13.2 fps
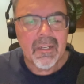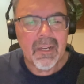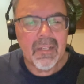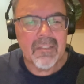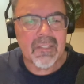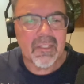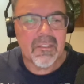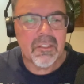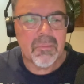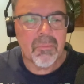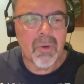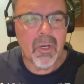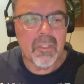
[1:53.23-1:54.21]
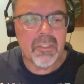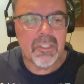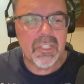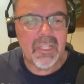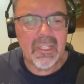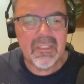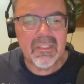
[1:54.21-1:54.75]
guys like Ja'Marr
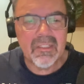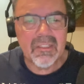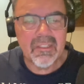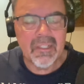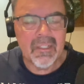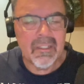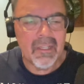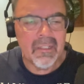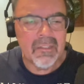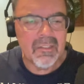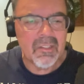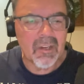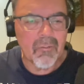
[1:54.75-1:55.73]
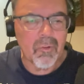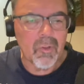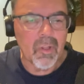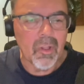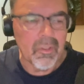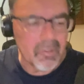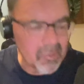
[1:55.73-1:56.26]
Chase and, and and
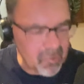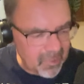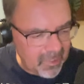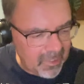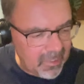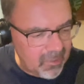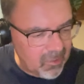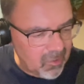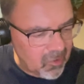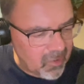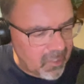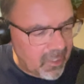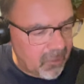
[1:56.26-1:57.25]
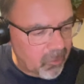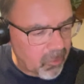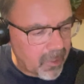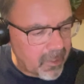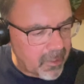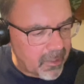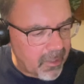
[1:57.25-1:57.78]
several others in the league
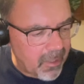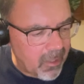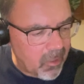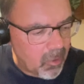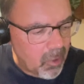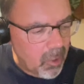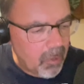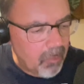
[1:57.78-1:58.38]
right now.